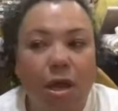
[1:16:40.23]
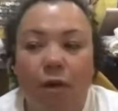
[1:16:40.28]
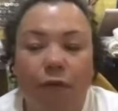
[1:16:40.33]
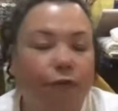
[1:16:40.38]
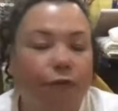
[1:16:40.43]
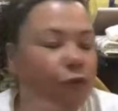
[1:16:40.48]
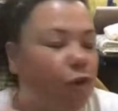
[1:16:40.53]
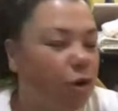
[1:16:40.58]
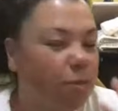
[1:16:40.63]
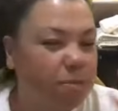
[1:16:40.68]

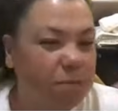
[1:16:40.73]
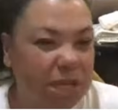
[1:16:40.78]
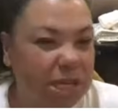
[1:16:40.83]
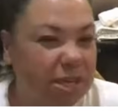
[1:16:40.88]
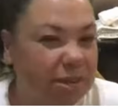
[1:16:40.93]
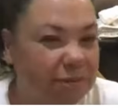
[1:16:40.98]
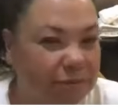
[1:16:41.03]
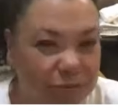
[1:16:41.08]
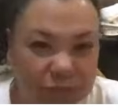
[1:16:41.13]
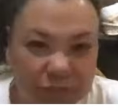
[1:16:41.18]
For
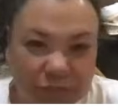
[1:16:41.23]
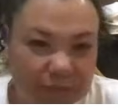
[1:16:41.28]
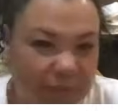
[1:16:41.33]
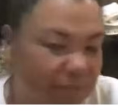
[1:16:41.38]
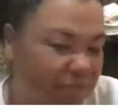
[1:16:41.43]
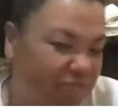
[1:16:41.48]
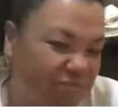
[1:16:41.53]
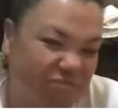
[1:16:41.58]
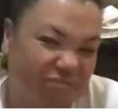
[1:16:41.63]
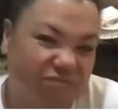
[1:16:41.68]
me, I
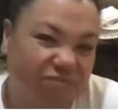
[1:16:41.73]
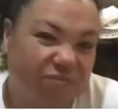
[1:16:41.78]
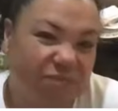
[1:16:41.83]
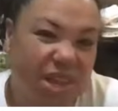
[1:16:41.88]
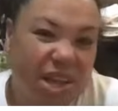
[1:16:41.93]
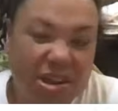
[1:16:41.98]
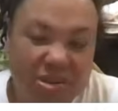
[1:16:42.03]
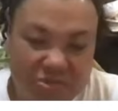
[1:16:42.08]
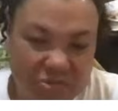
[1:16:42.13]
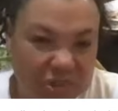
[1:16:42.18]

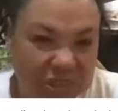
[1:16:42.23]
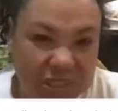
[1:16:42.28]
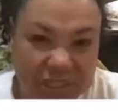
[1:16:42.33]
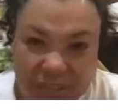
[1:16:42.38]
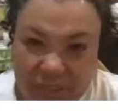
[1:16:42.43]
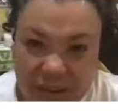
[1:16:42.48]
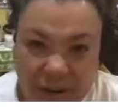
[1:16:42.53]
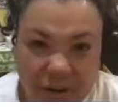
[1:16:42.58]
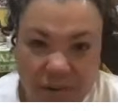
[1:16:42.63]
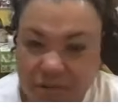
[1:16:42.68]
don't really
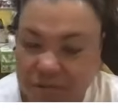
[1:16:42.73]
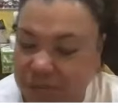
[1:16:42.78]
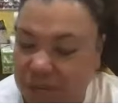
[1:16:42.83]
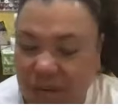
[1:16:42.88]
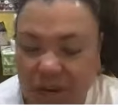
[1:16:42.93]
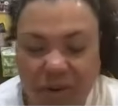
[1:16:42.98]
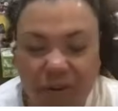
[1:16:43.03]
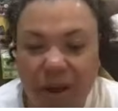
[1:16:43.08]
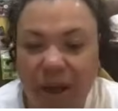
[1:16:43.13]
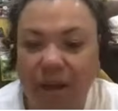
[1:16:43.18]
care.
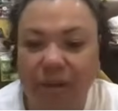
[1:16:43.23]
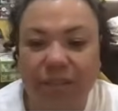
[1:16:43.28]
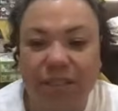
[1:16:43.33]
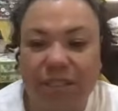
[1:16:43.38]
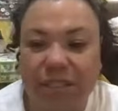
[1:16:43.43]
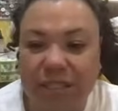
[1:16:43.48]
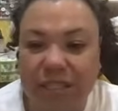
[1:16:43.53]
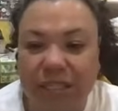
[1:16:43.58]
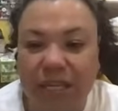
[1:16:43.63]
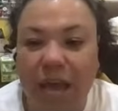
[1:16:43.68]

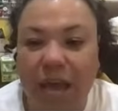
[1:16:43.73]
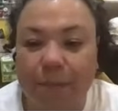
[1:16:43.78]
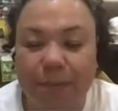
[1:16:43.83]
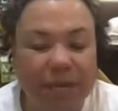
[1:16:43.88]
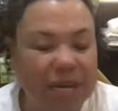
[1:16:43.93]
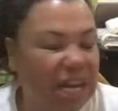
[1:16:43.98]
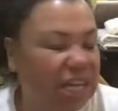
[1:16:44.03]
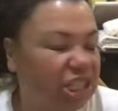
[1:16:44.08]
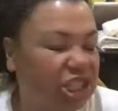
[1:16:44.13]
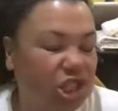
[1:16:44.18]
Honestly, I
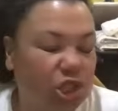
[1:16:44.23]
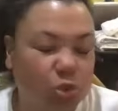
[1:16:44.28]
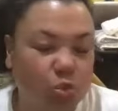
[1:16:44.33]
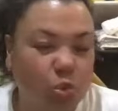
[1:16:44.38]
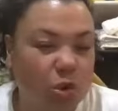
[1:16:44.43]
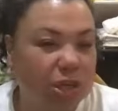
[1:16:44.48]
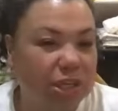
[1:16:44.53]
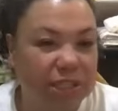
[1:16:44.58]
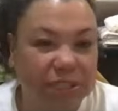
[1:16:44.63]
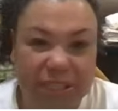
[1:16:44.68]
mean, I just
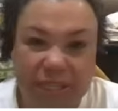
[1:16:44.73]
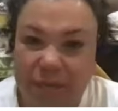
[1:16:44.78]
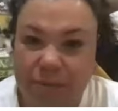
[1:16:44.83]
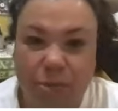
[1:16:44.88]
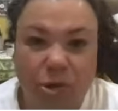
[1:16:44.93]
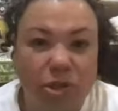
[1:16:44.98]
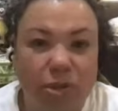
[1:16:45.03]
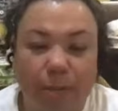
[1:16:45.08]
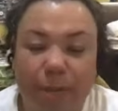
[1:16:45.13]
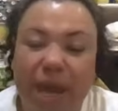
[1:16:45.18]
wanted the name
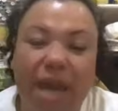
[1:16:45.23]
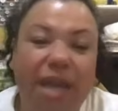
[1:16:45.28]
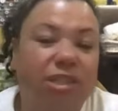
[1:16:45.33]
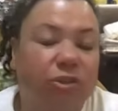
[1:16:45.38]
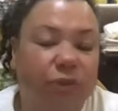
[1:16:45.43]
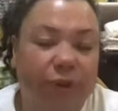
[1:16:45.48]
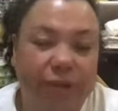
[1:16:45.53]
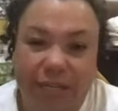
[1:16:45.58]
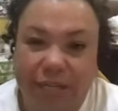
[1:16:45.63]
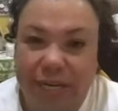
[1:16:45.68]
on the back
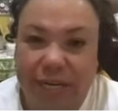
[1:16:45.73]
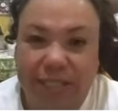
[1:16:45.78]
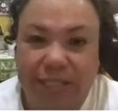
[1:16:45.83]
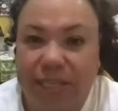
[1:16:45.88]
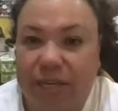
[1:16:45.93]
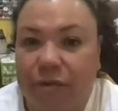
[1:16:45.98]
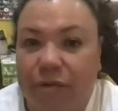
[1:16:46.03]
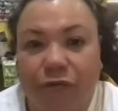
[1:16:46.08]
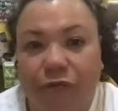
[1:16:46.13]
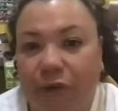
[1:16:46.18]
so I could
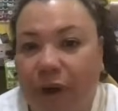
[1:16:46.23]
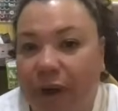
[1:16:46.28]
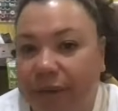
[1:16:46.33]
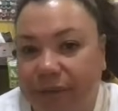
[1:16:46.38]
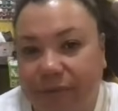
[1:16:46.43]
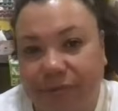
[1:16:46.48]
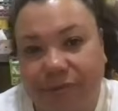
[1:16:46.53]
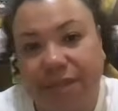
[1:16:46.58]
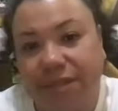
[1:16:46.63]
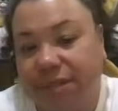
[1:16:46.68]
identify
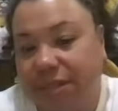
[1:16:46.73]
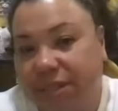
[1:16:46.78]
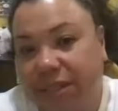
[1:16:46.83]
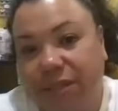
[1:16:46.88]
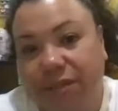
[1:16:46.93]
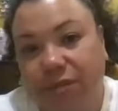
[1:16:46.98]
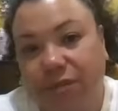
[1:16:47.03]
it. That's it.